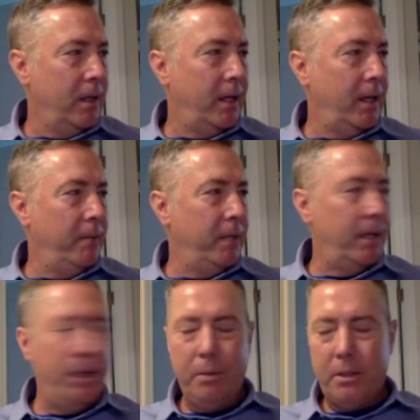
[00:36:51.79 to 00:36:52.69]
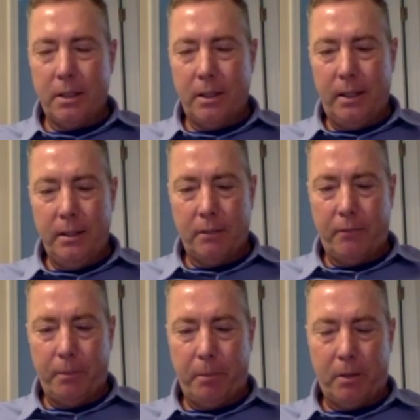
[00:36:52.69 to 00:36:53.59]
He came in. He was a,
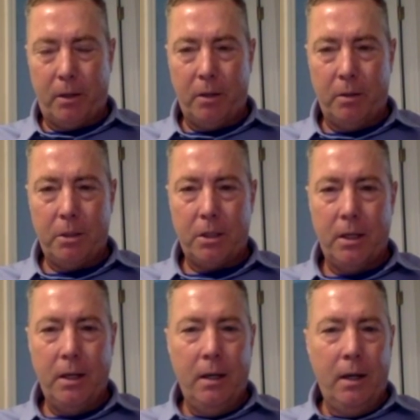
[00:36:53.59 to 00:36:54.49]
he's a football coach,